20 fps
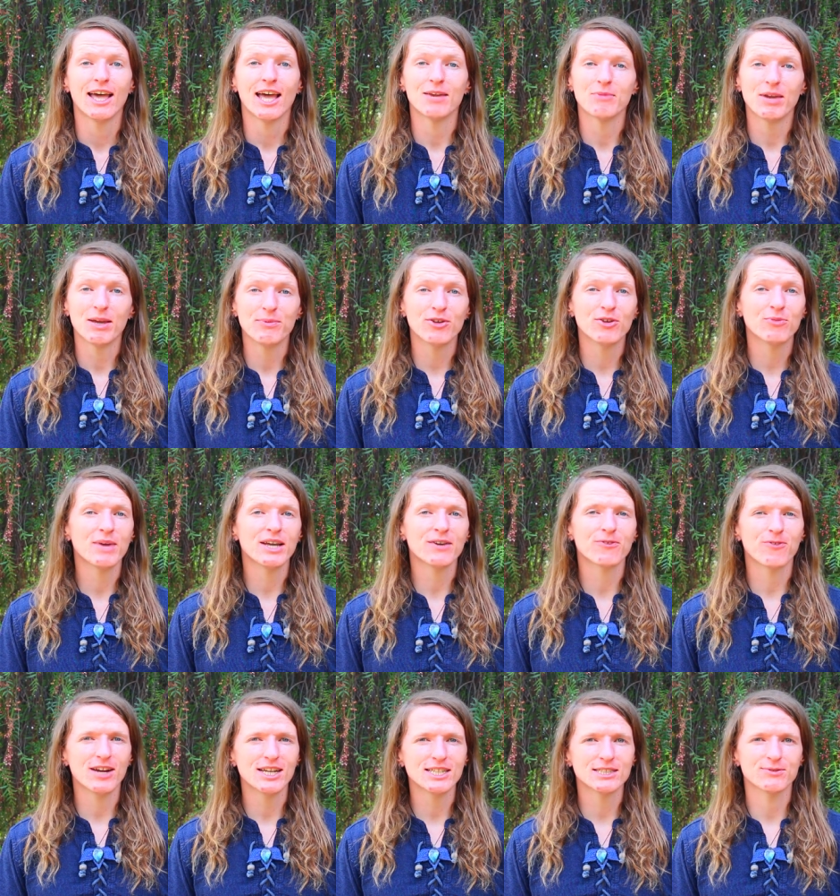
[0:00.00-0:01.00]
And maybe you'll make
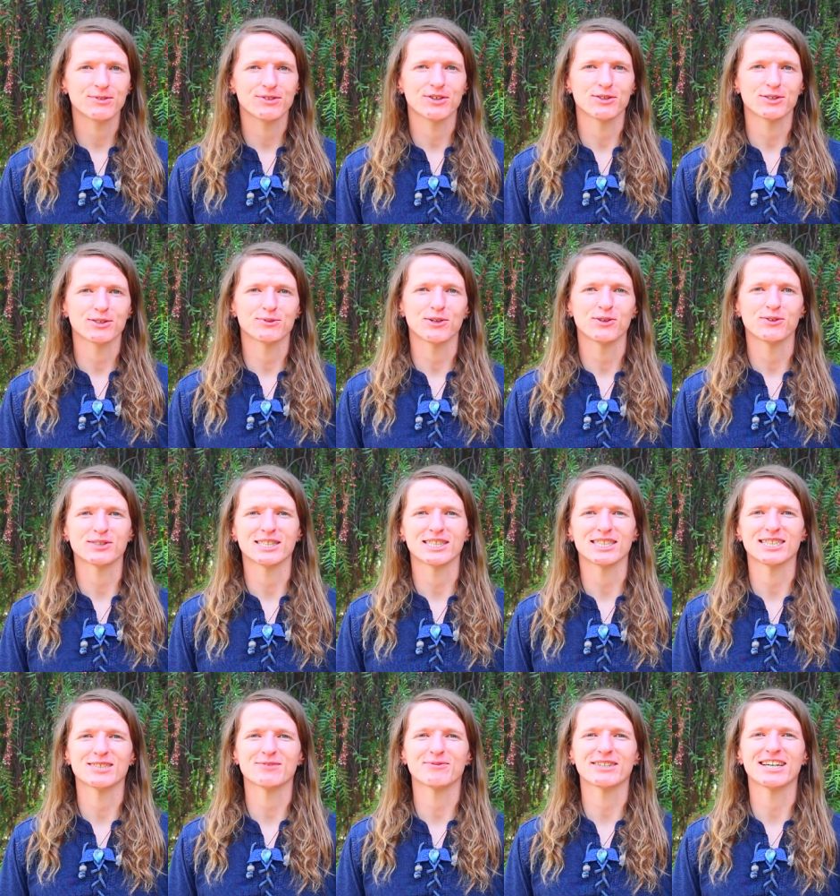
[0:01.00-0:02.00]
friends with those
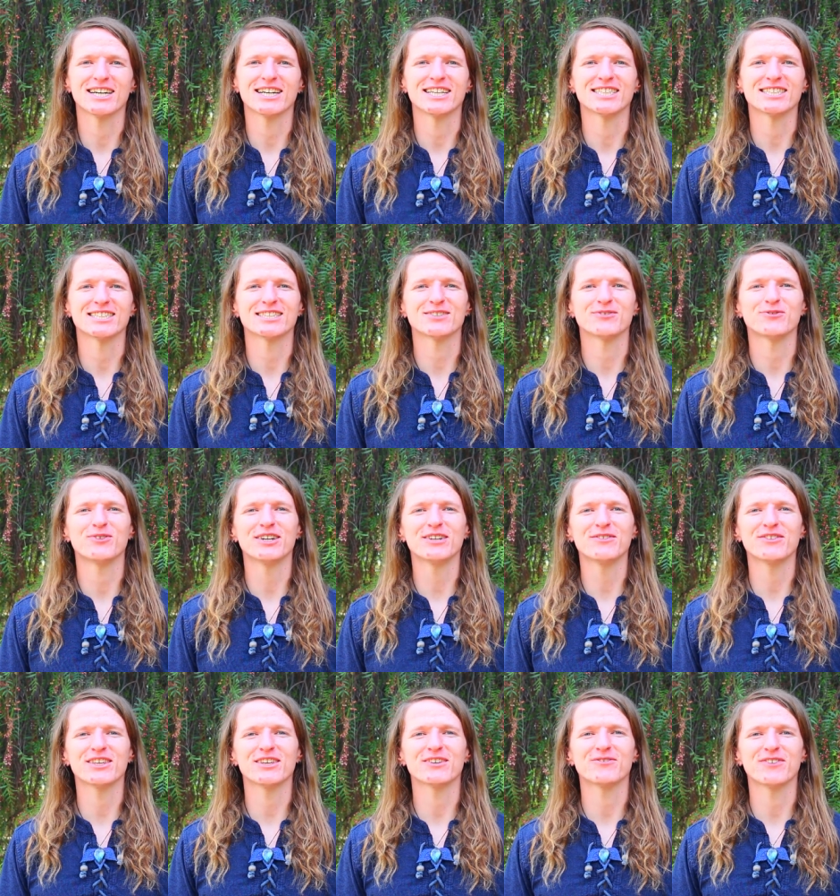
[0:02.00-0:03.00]
roses, because one
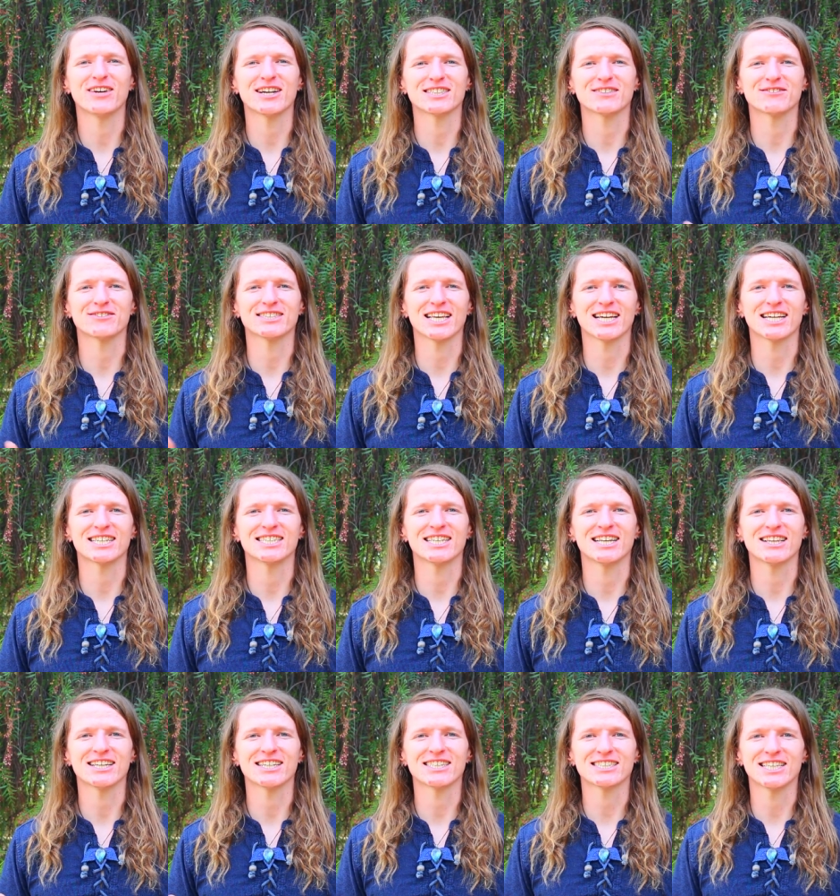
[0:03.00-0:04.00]
of the effects of
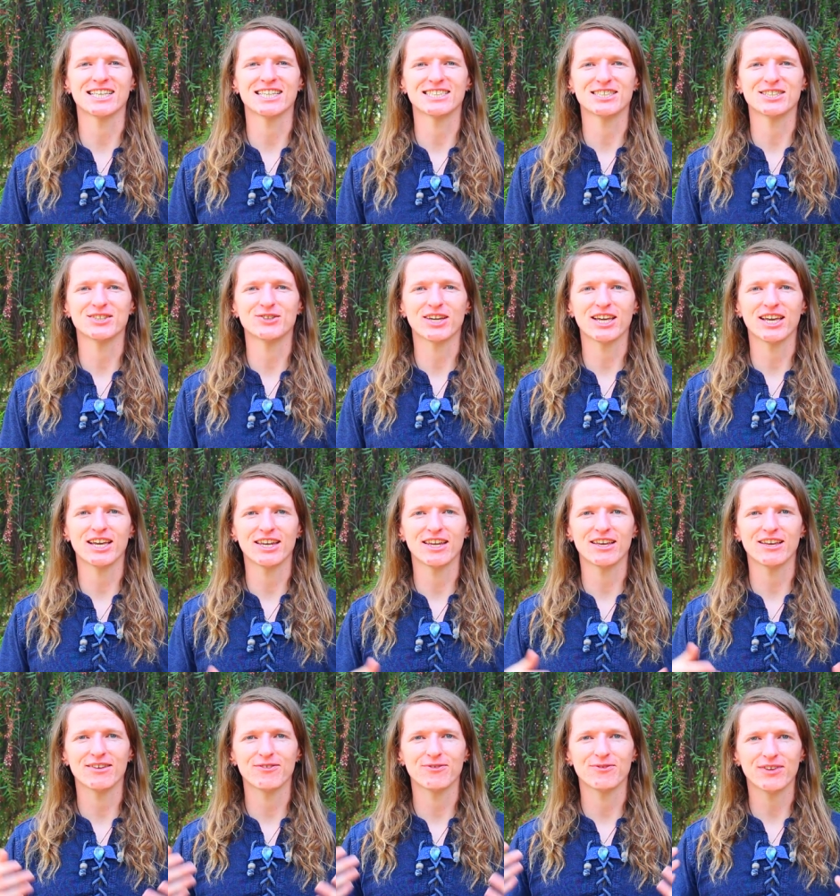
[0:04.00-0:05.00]
psychedelics is you can
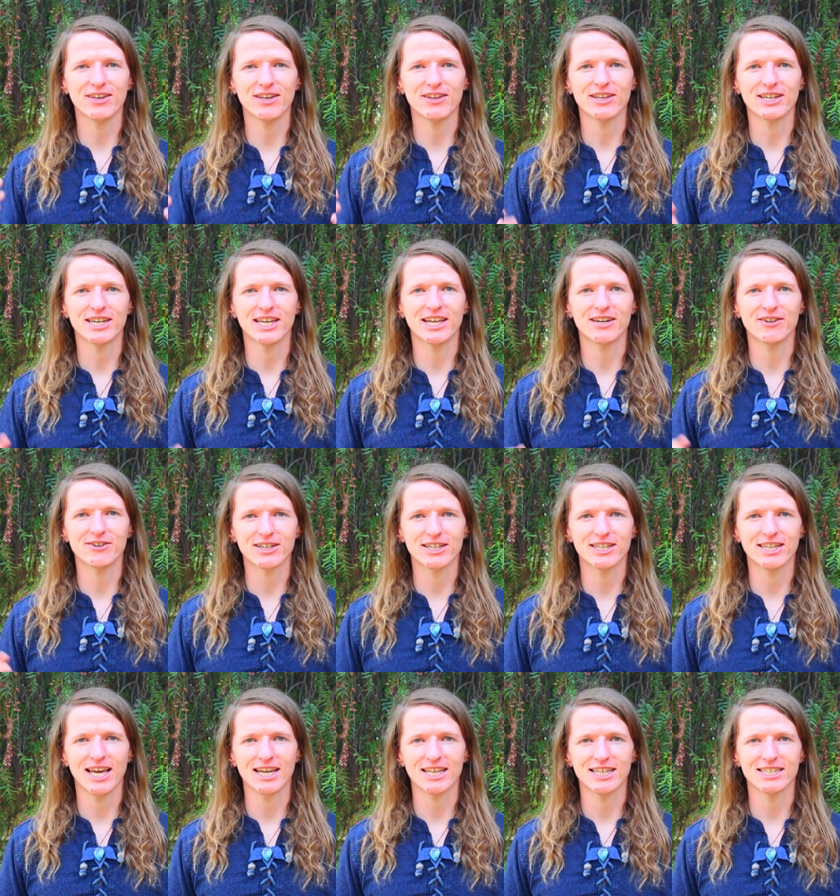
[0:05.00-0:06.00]
feel an
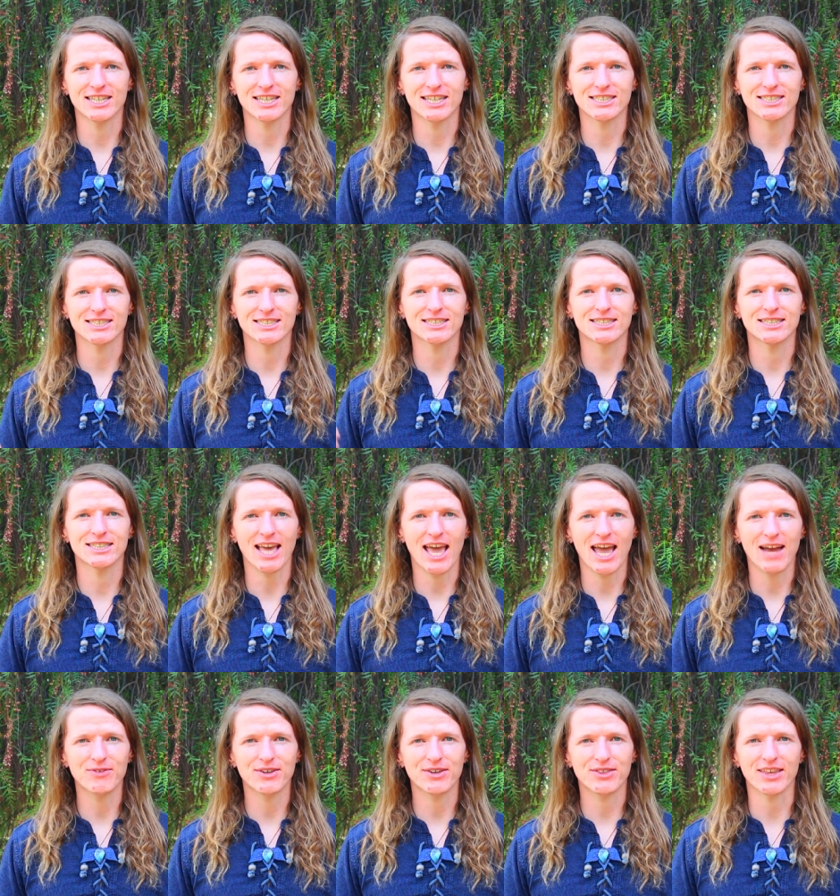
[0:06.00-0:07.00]
interconnectedness to
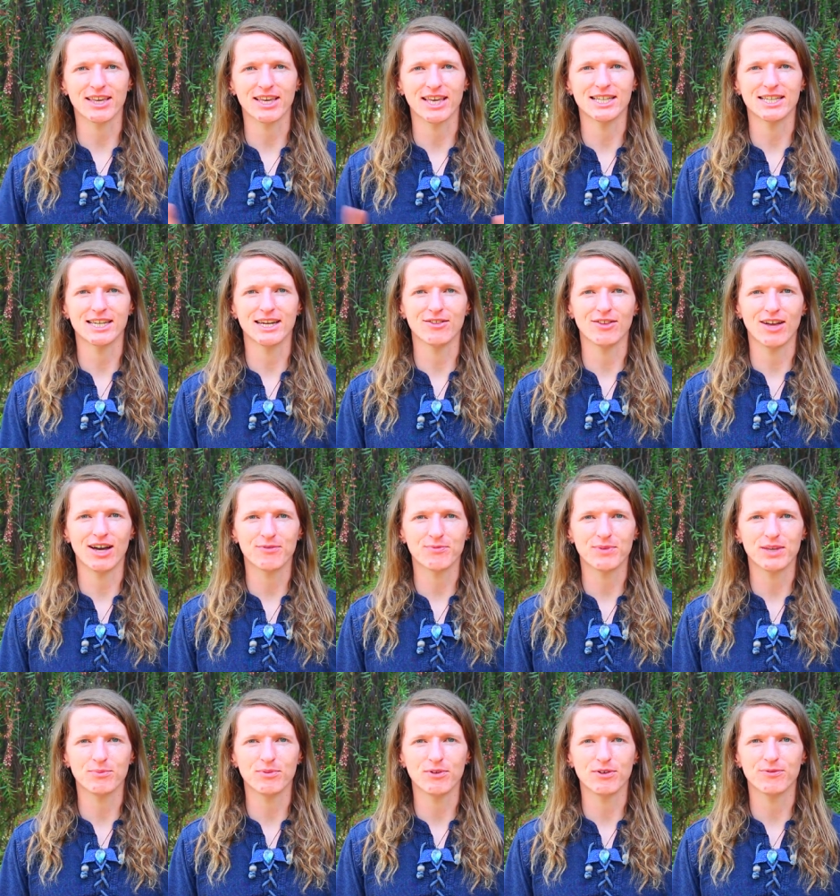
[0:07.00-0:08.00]
everything. And a lot of
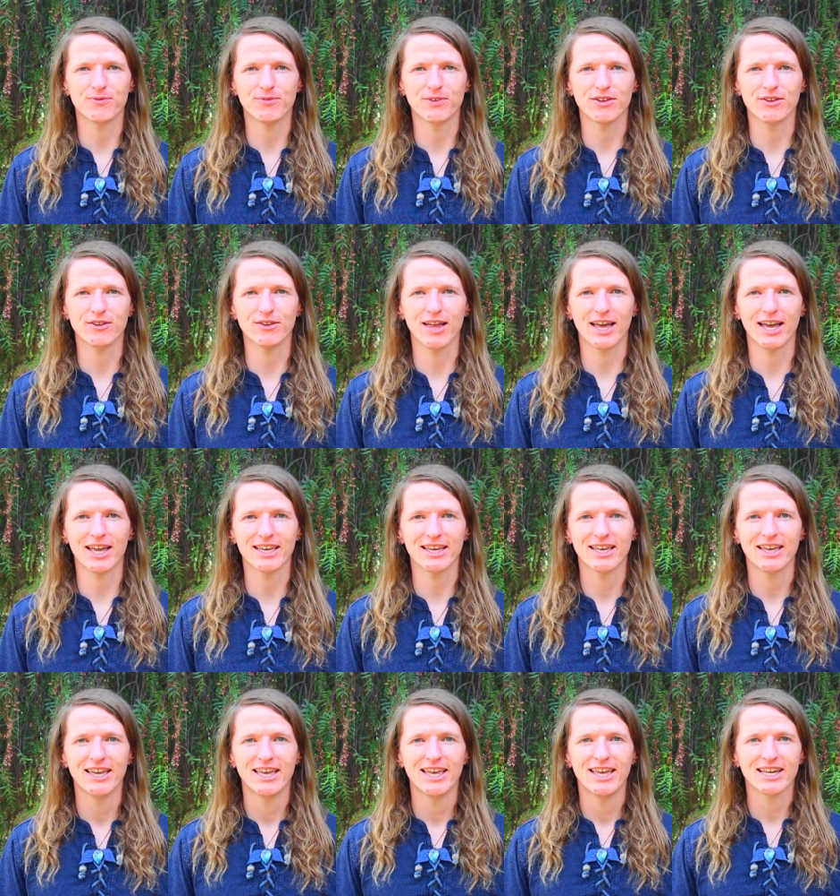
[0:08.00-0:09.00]
people feel like
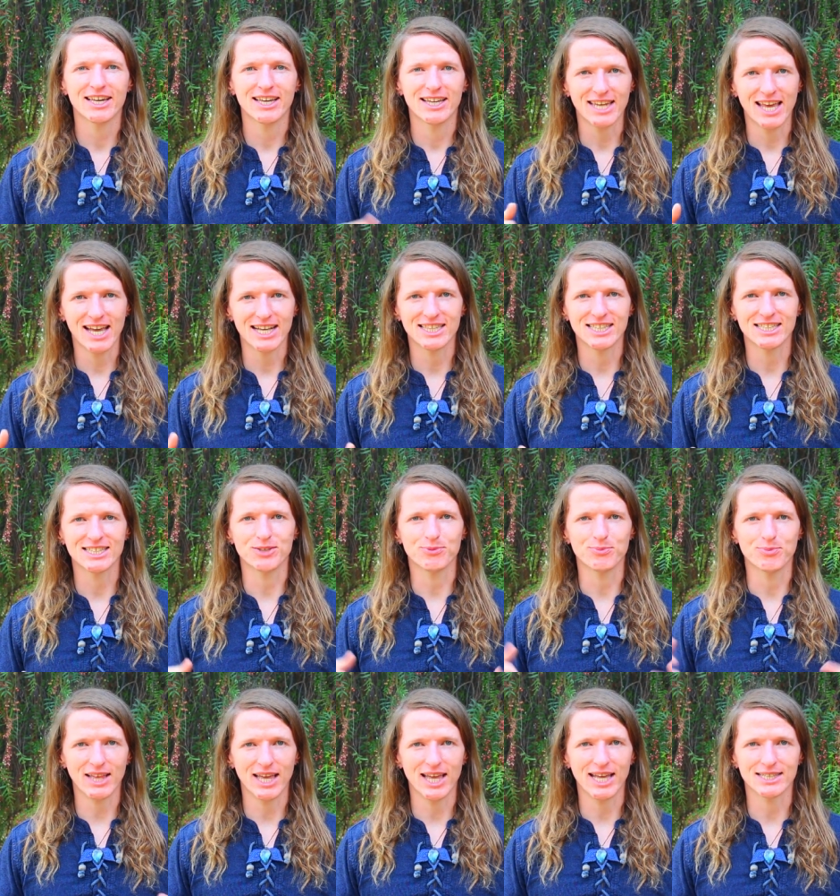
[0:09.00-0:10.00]
connected to
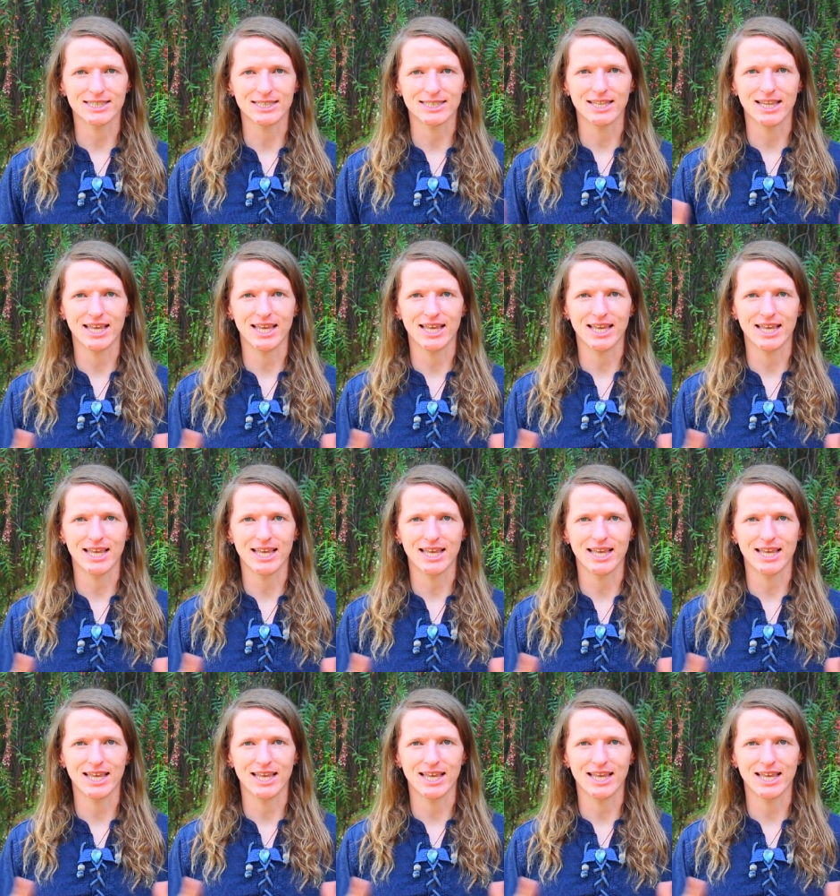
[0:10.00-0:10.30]
plants,